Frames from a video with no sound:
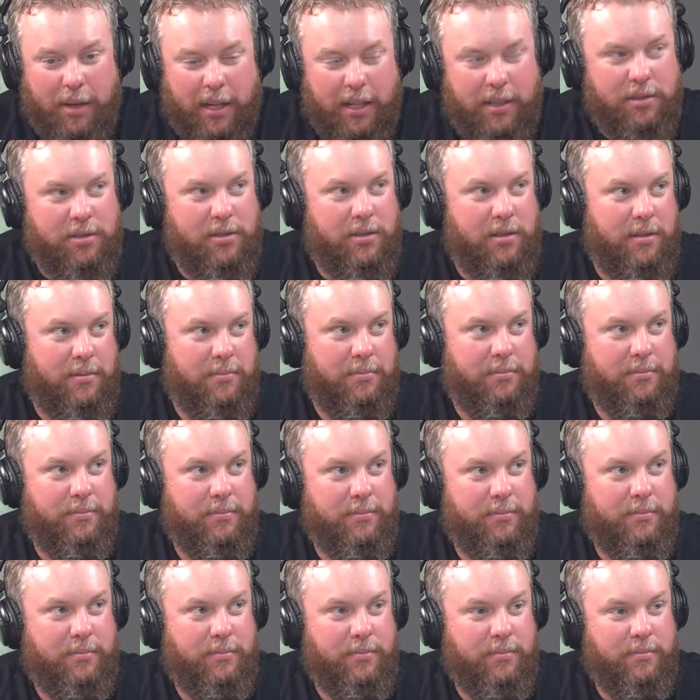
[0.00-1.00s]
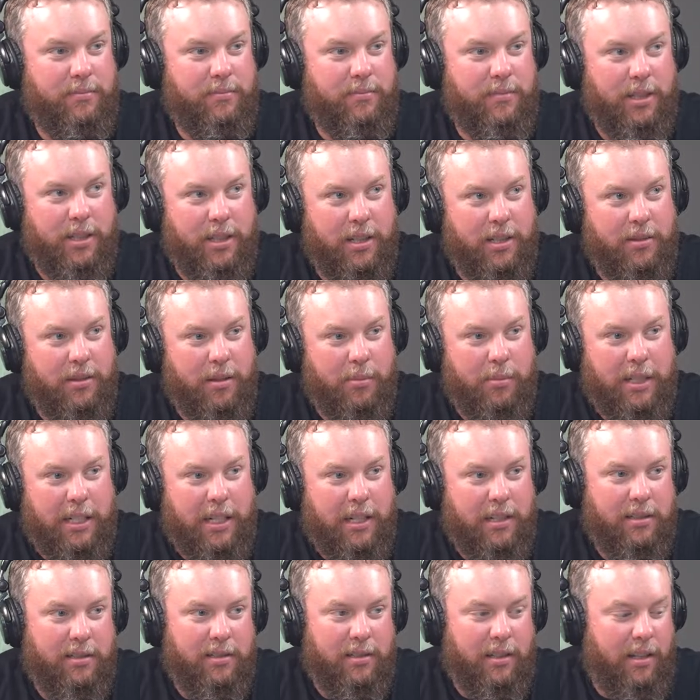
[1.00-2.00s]
extra. I mean,
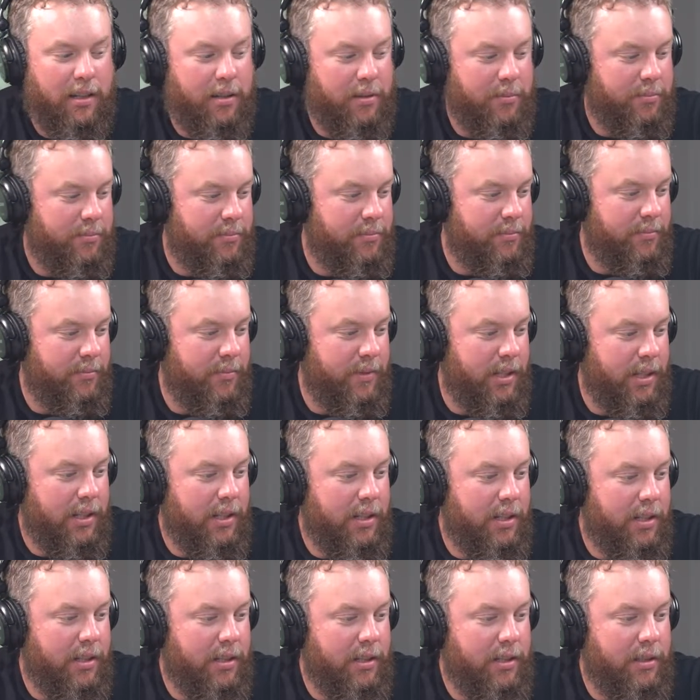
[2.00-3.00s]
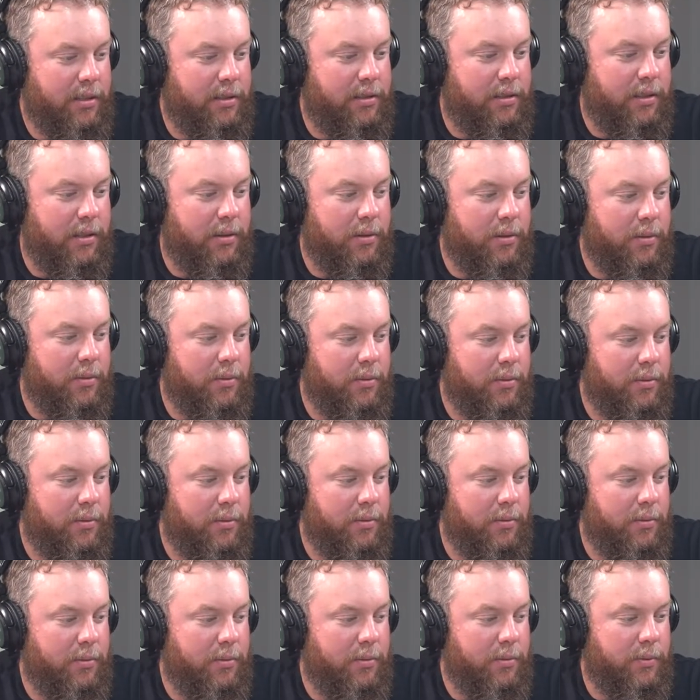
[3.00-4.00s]
I just am.
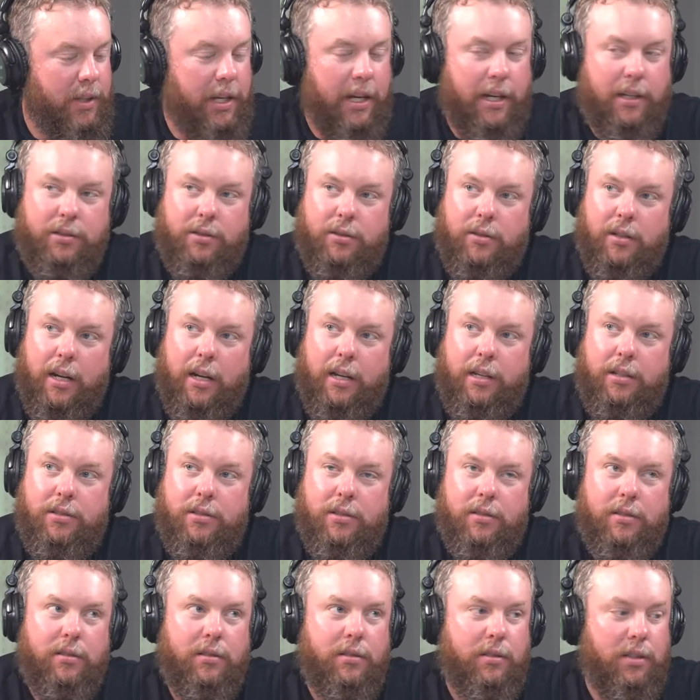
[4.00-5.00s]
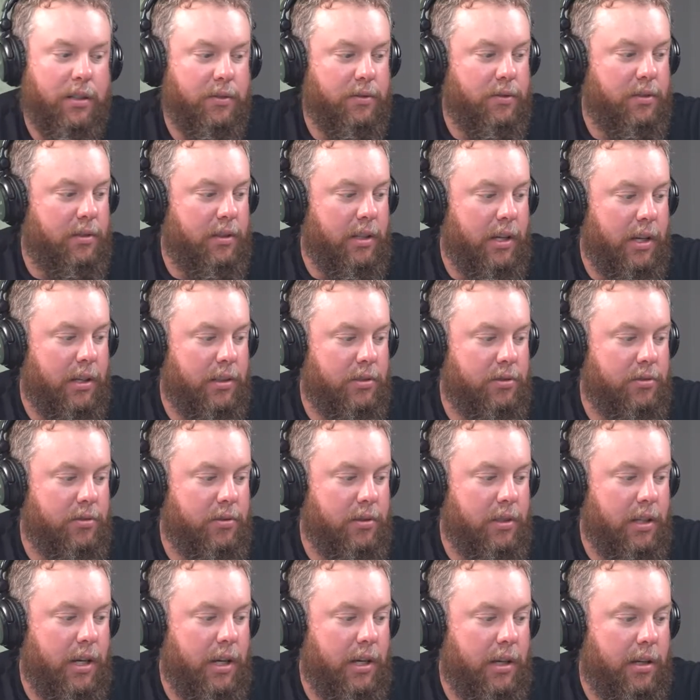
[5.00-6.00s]
So the extra aging gives it the
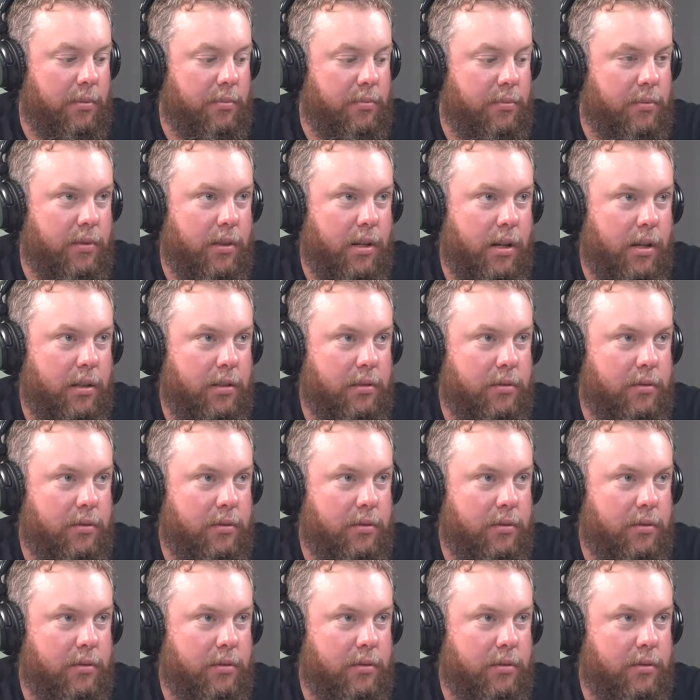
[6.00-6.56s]
extra name, right?